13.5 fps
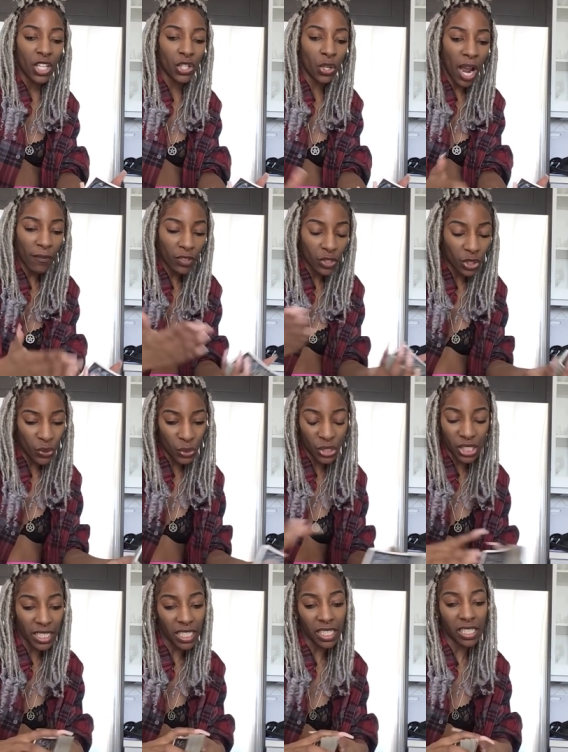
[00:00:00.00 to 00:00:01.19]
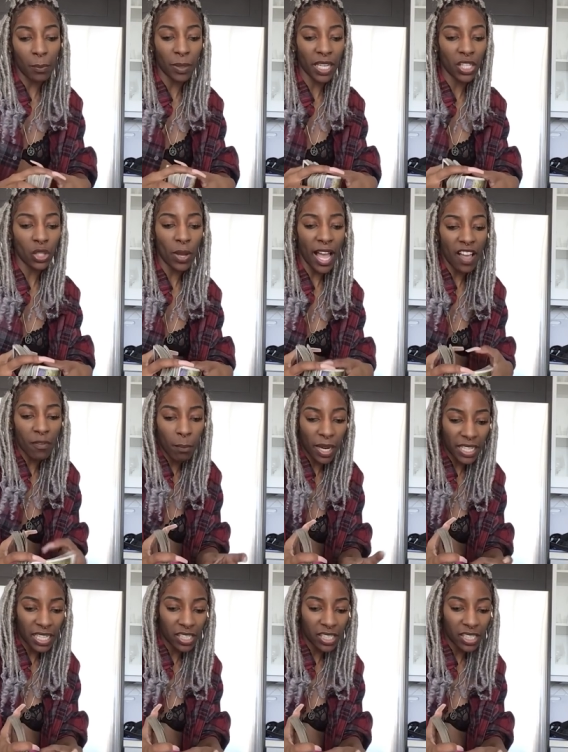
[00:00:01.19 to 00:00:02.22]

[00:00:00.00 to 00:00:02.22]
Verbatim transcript: you don't have to do shit. I'm getting you have money,